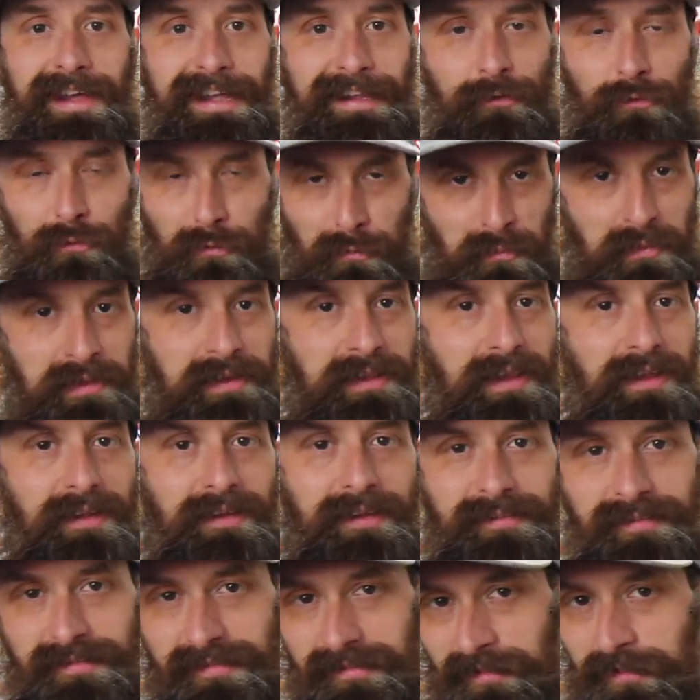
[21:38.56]
and doing
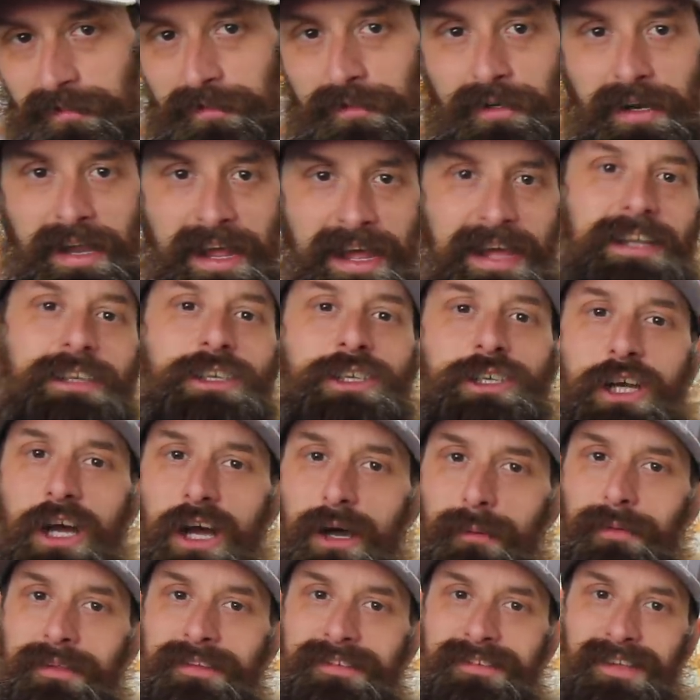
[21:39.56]
the cylinder head
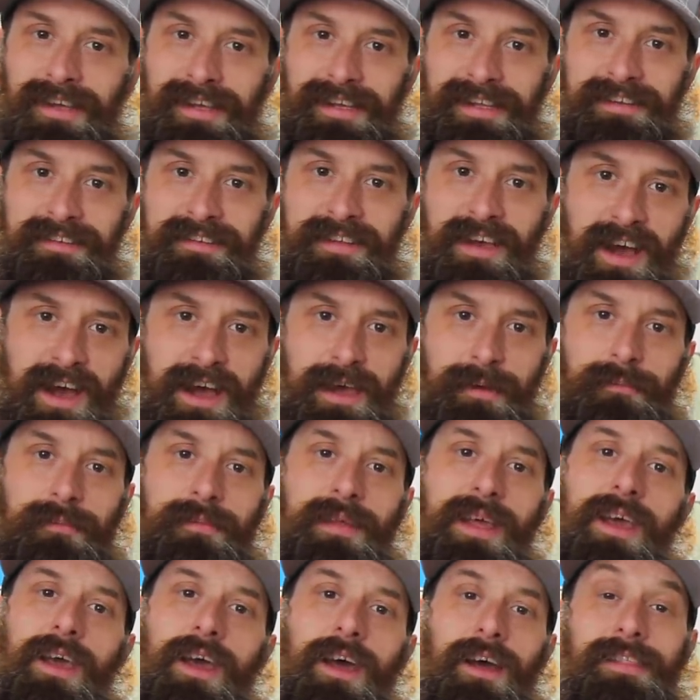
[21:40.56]
job a second time.